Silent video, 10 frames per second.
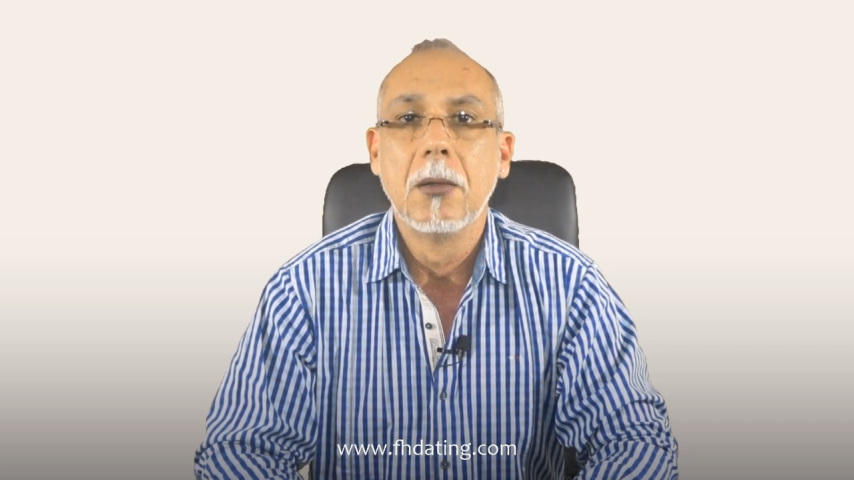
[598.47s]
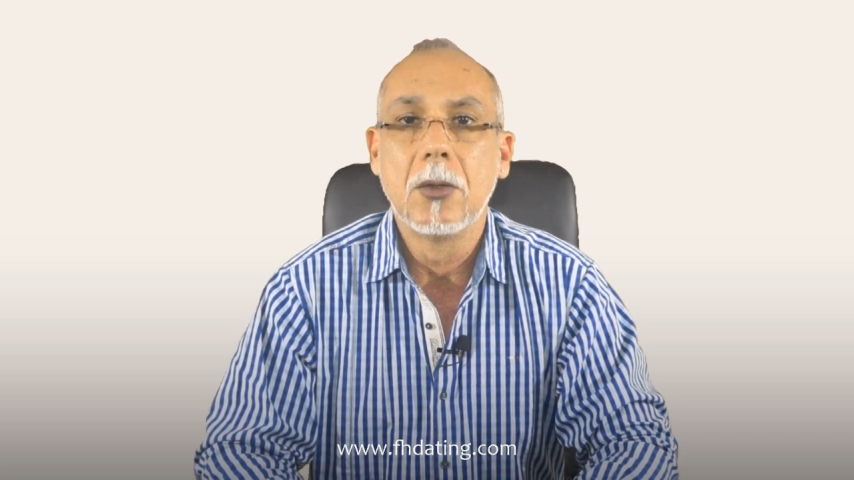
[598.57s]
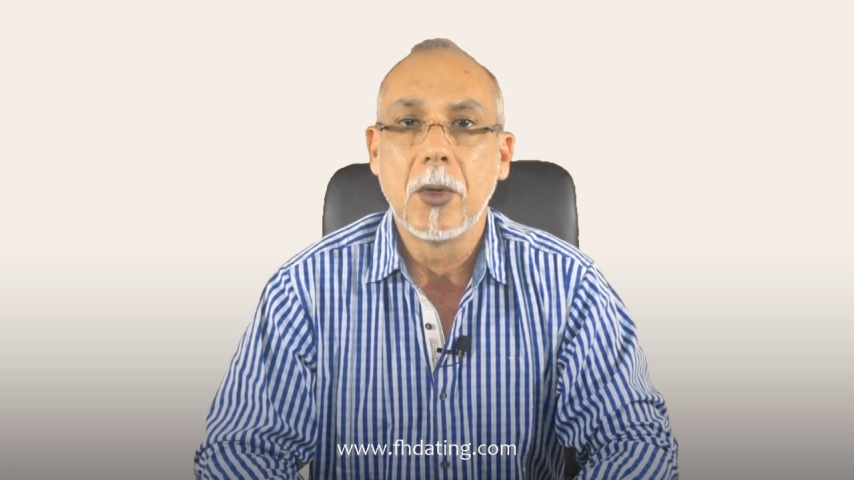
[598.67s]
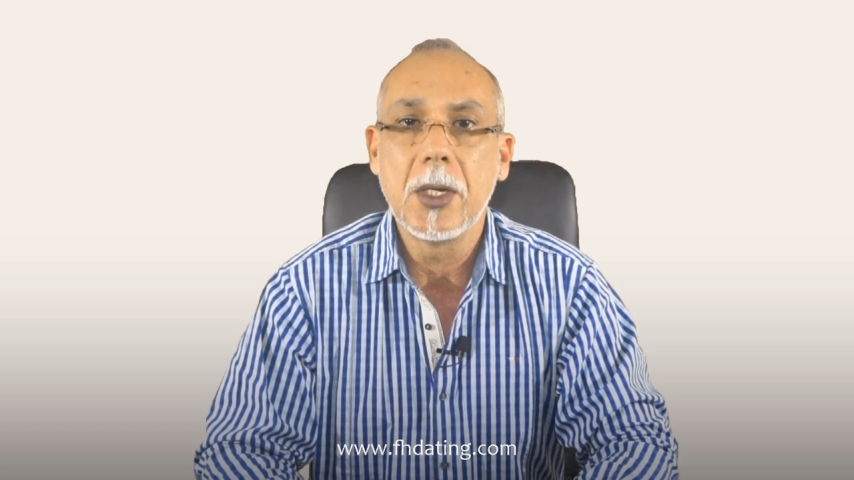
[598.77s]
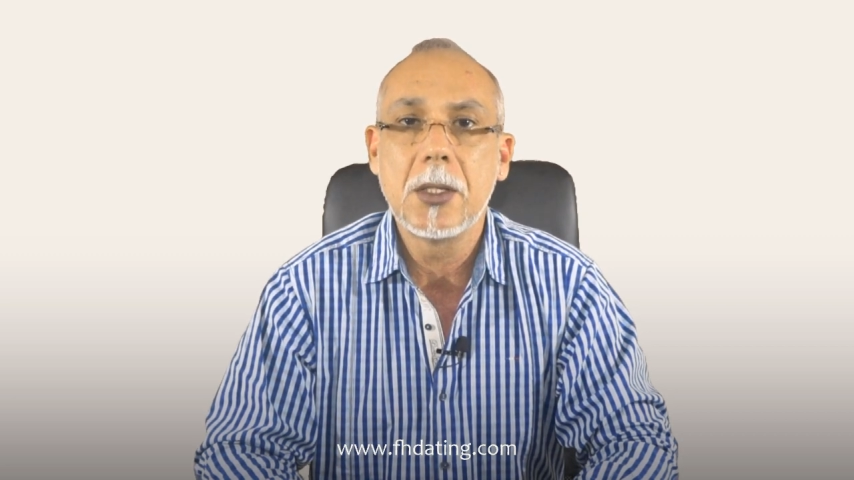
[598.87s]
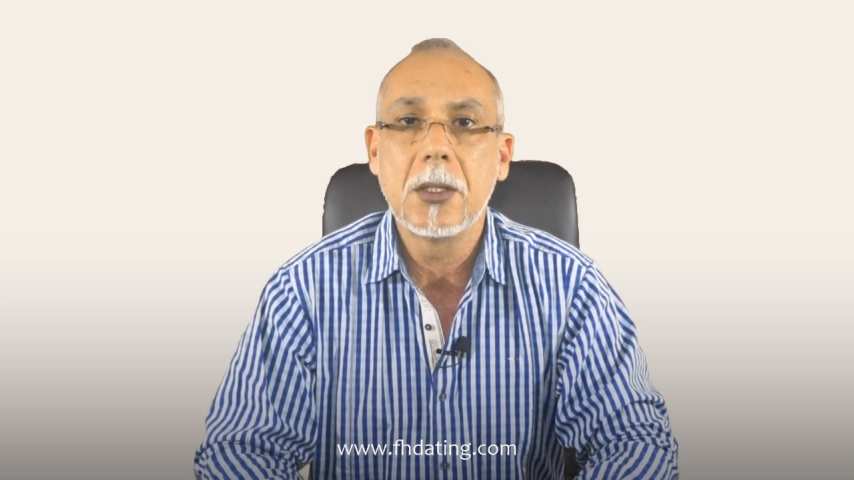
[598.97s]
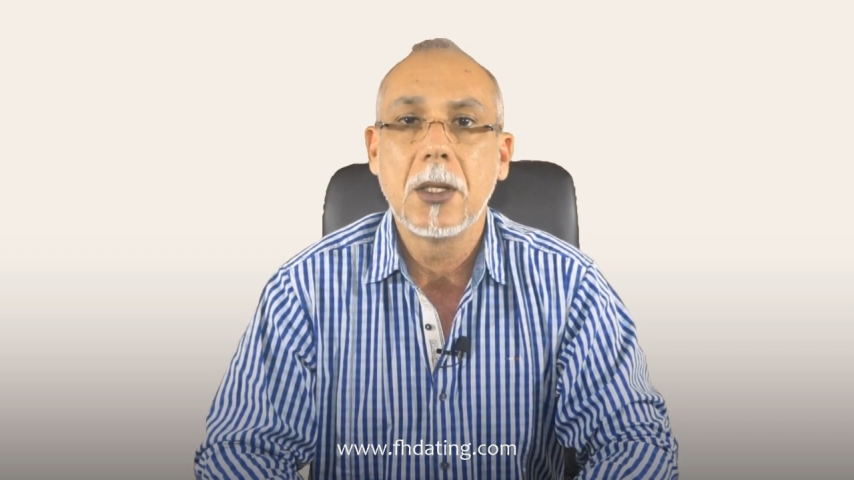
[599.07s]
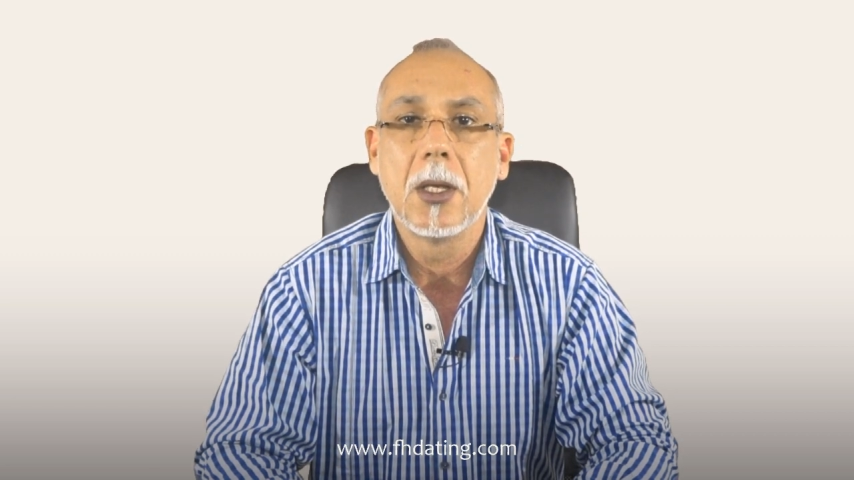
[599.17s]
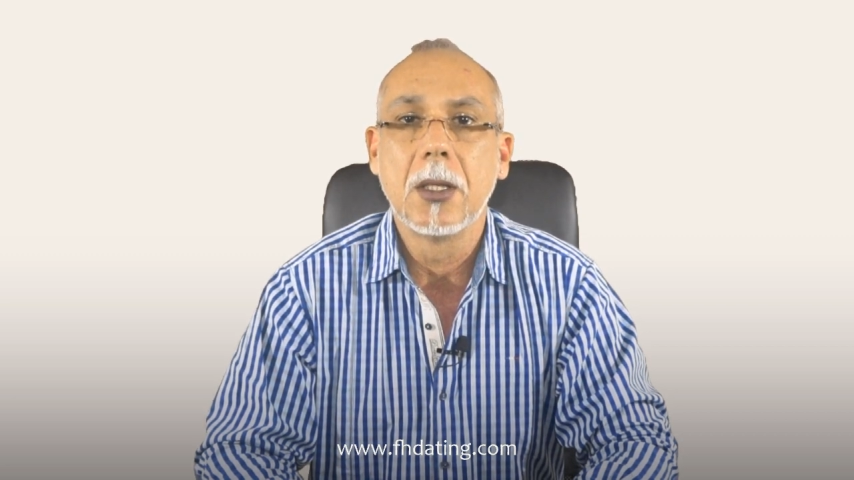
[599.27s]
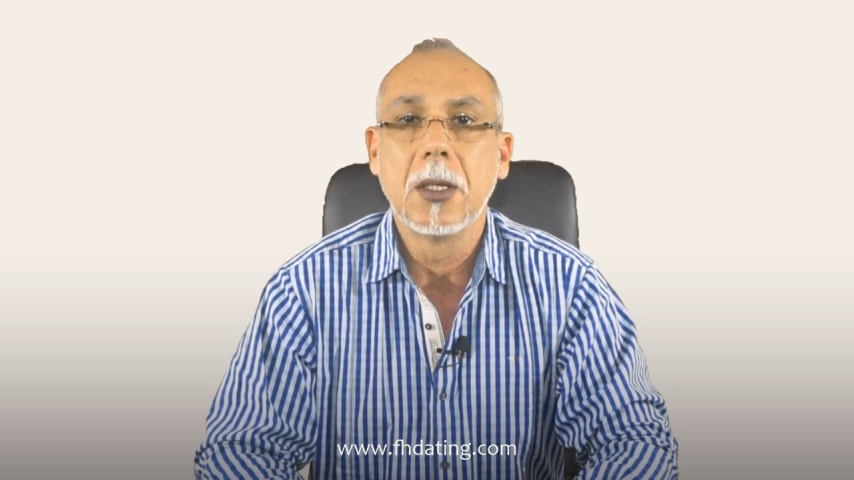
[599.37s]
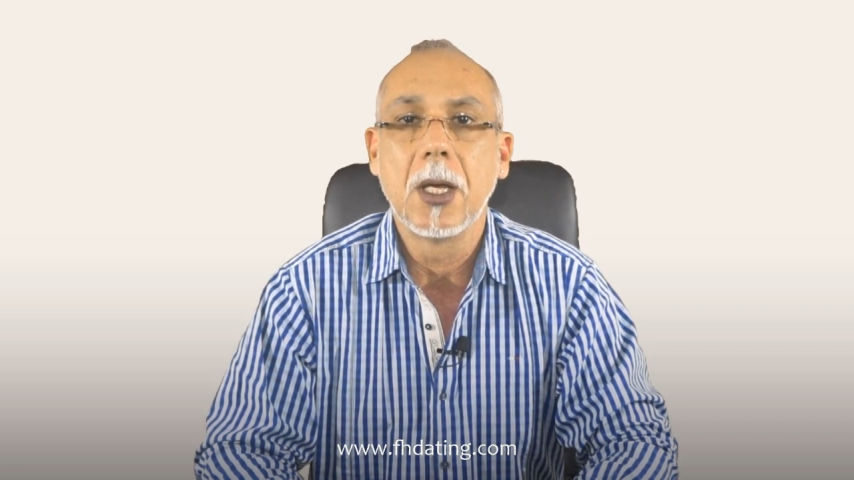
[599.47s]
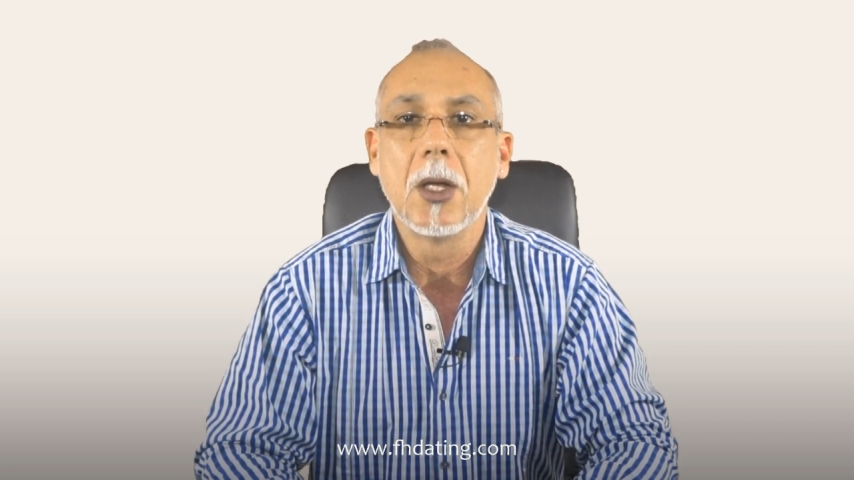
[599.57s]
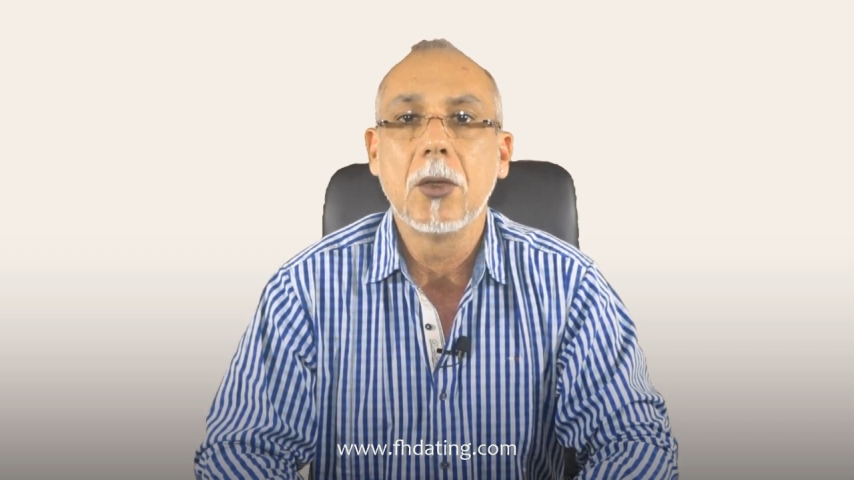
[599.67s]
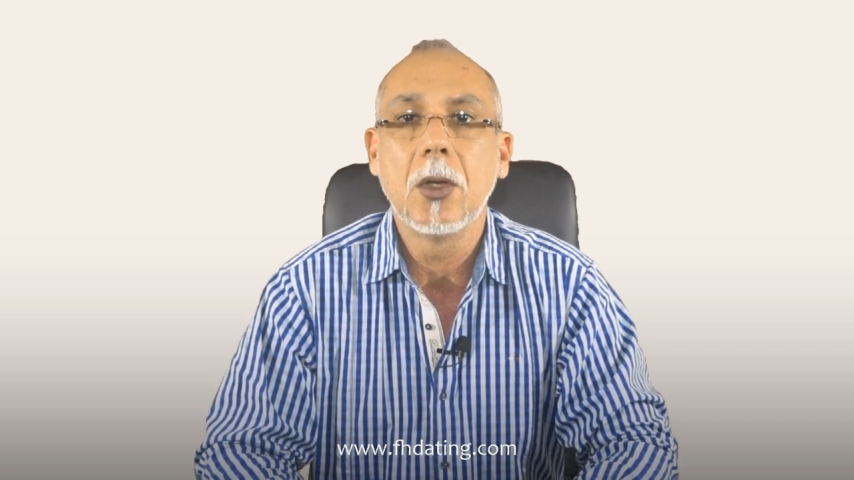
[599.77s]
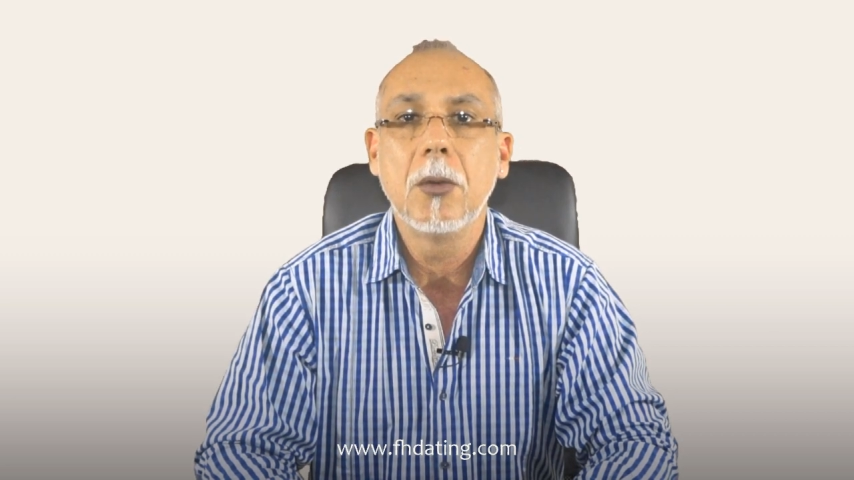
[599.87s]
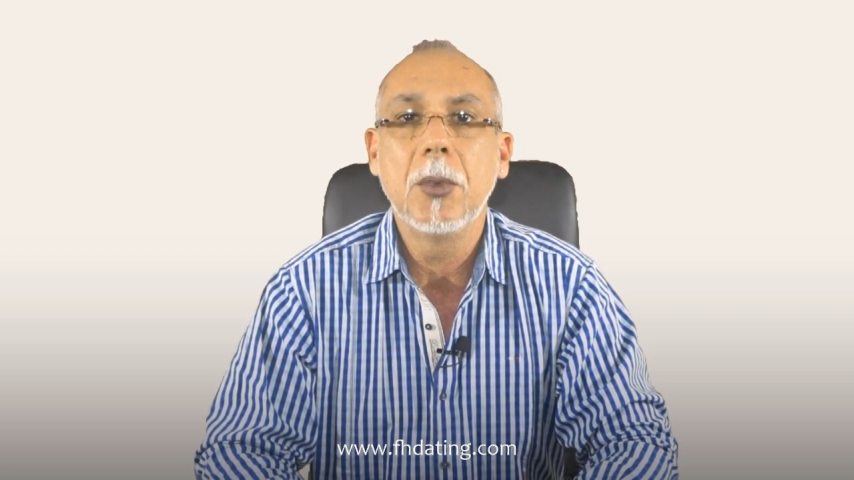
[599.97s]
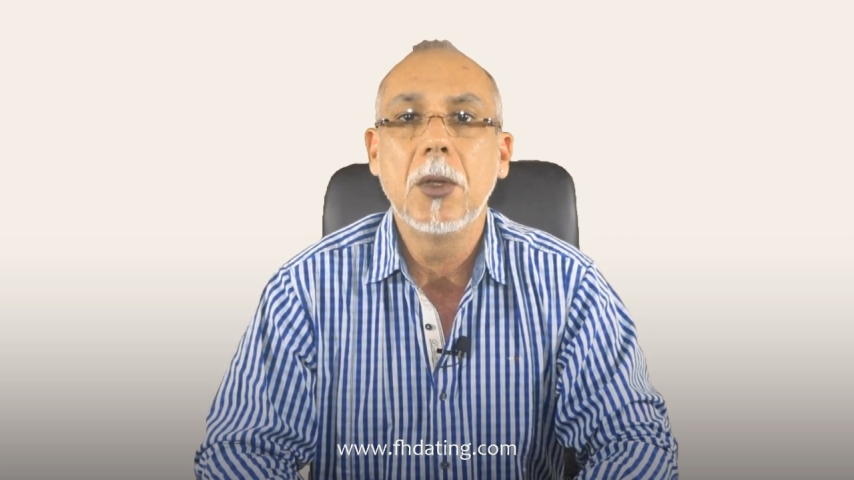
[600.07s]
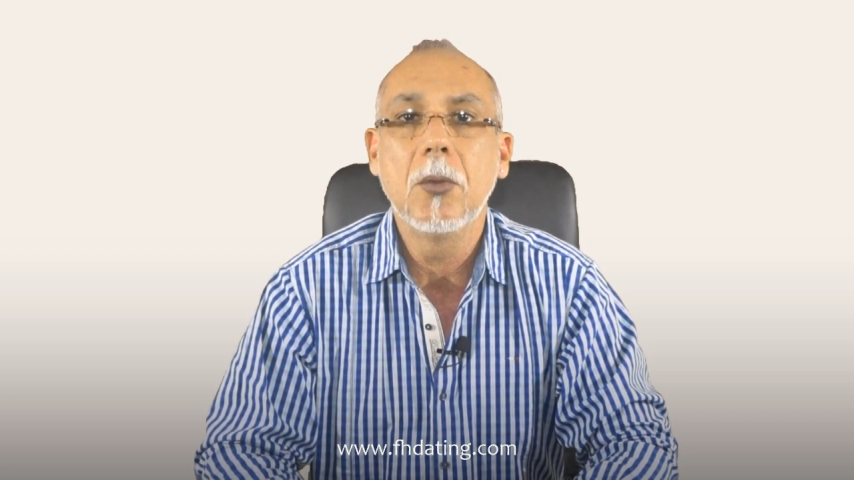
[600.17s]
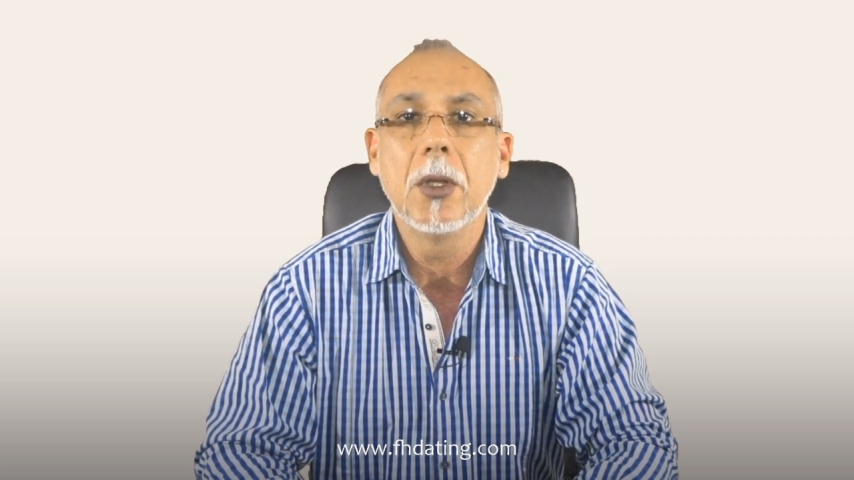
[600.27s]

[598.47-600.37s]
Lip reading: trust and count on me